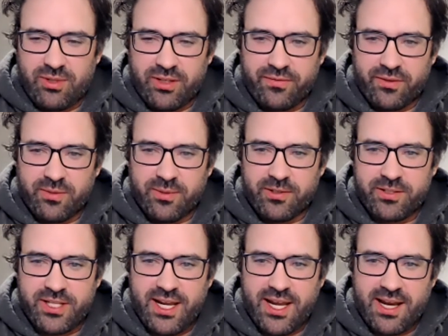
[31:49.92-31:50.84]
for a
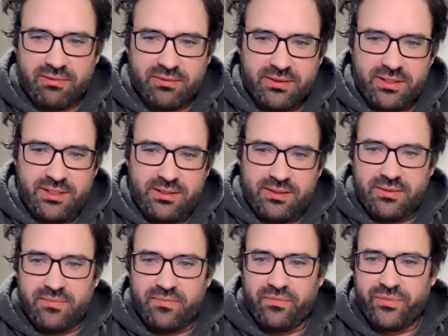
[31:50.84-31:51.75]
birthday out.
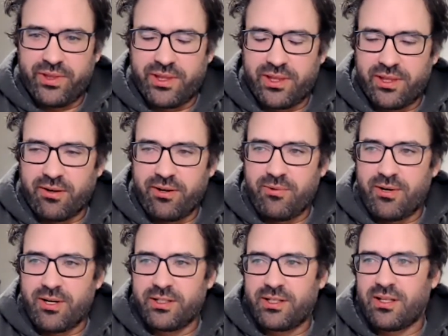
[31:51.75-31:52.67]

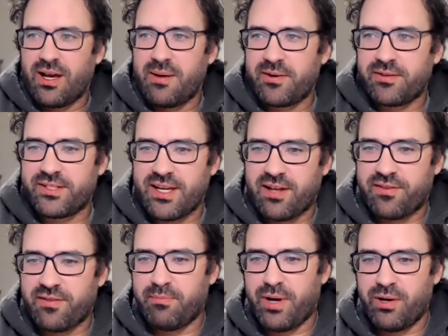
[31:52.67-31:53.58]
31 kilometers south
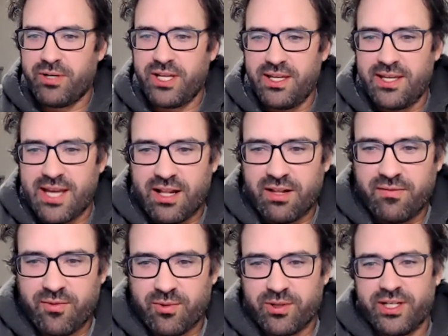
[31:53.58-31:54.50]
of Bodie,
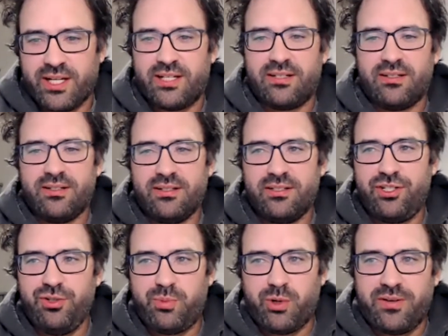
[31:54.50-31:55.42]
California.
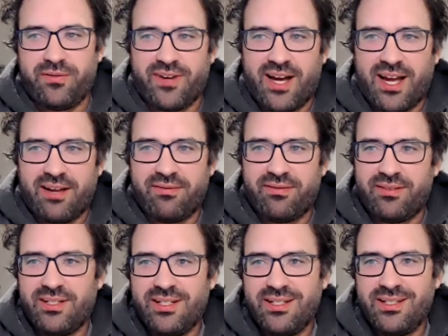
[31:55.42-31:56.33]
2.5.
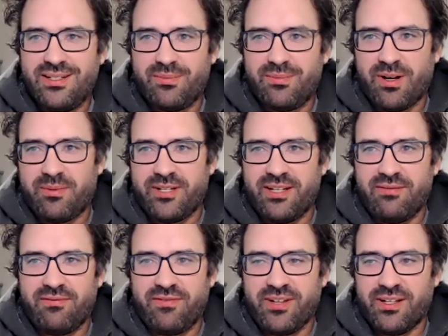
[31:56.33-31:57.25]
Probably
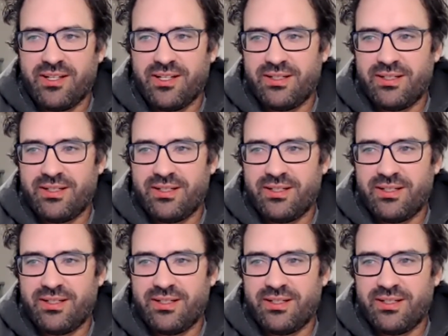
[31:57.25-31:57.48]
didn't feel it.